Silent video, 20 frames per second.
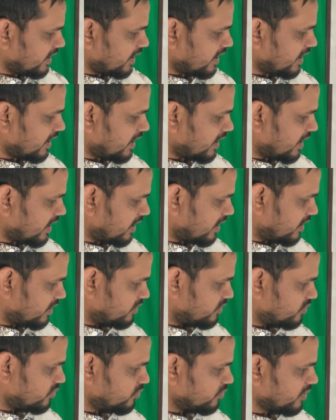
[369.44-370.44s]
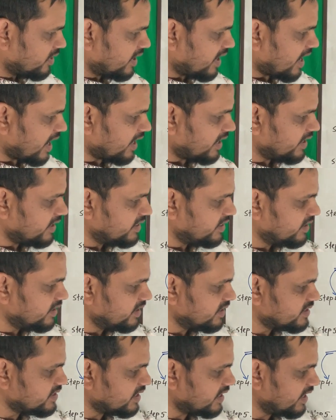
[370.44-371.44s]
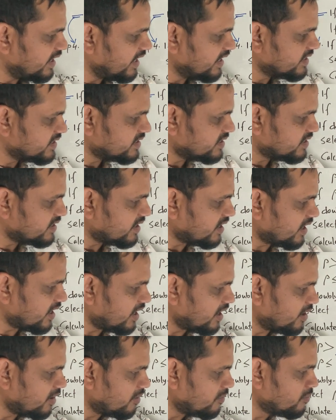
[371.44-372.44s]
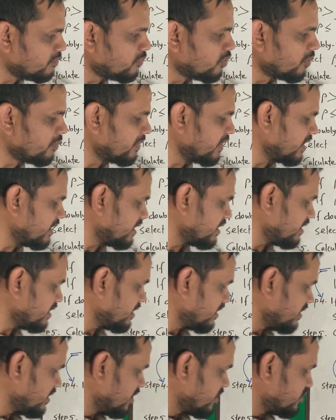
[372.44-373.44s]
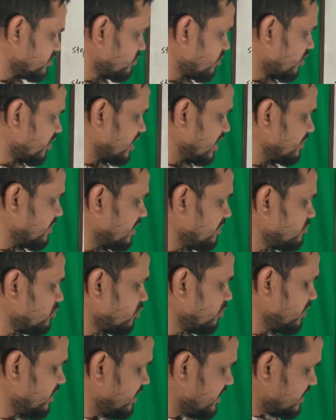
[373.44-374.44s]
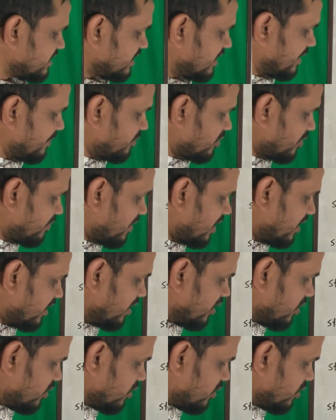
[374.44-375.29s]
to carry this extra moment. So whatever moment is left over,